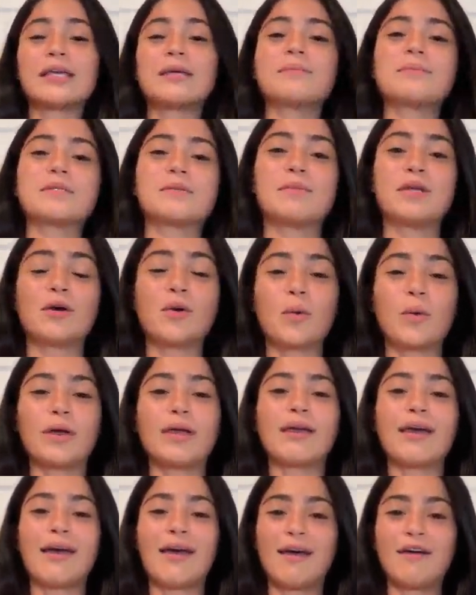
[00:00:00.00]
keeps me
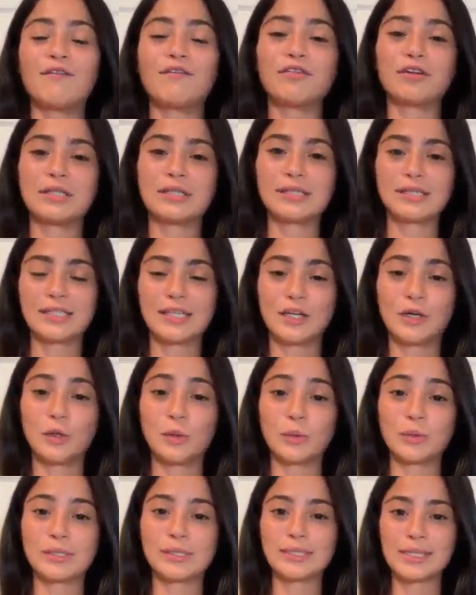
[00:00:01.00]
going every
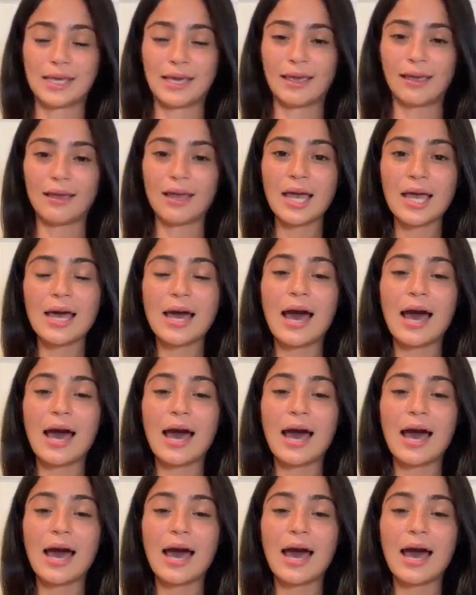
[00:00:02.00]
single day